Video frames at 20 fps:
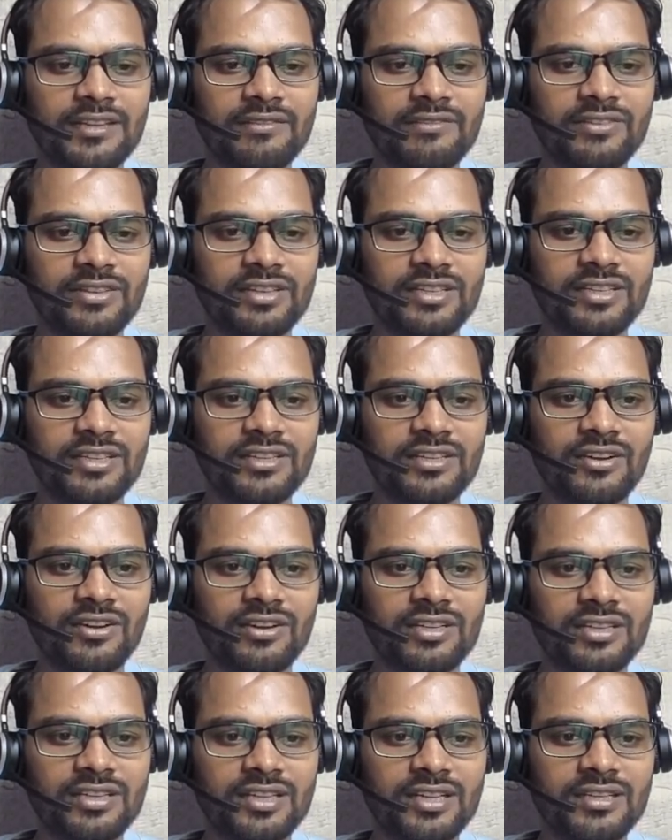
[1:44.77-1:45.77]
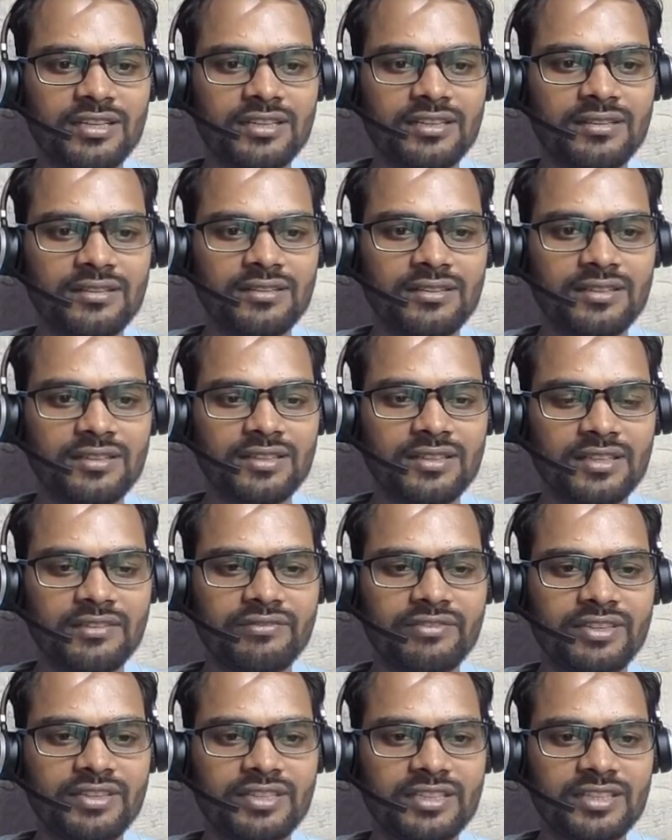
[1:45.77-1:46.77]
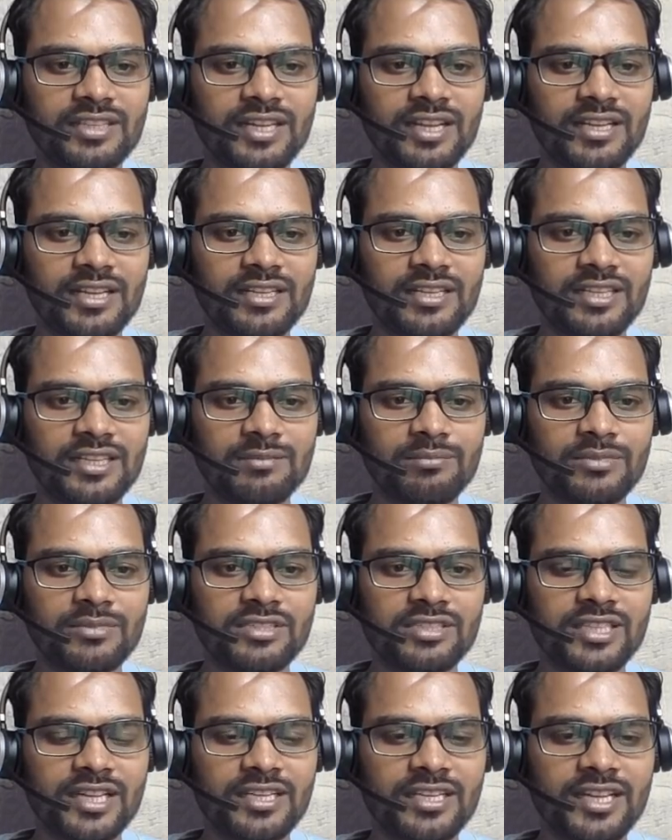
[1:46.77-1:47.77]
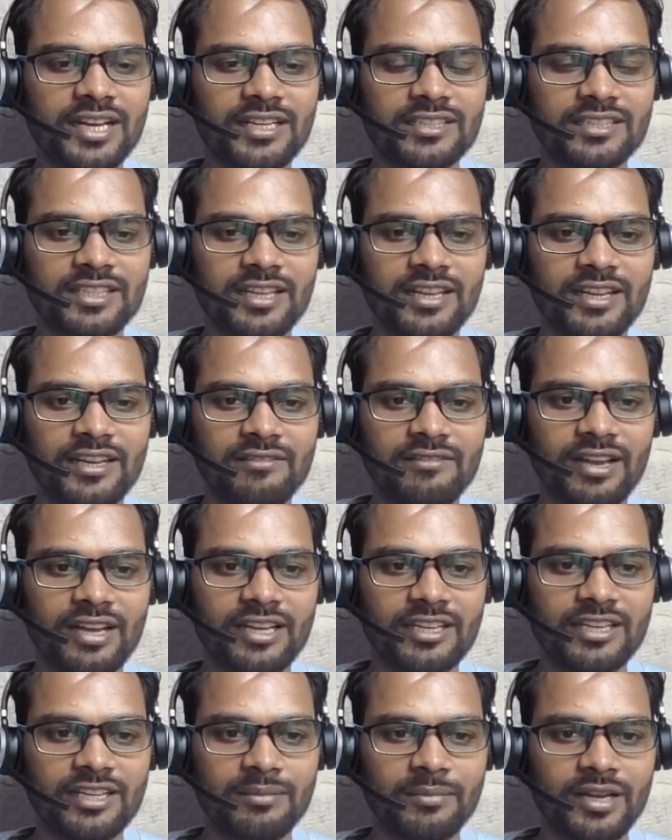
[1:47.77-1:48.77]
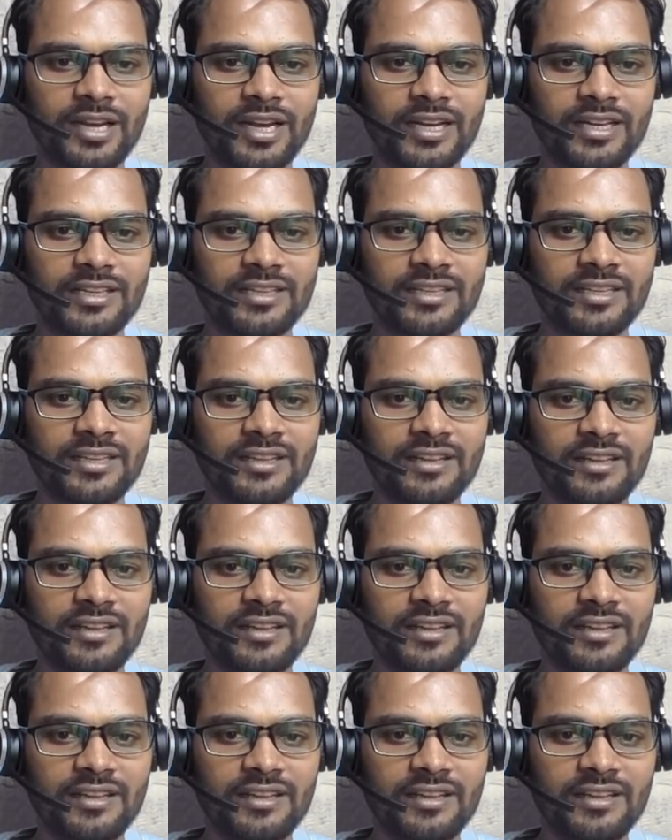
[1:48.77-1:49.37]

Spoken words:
If it not none, if it none, it means that that is an invalid email ID.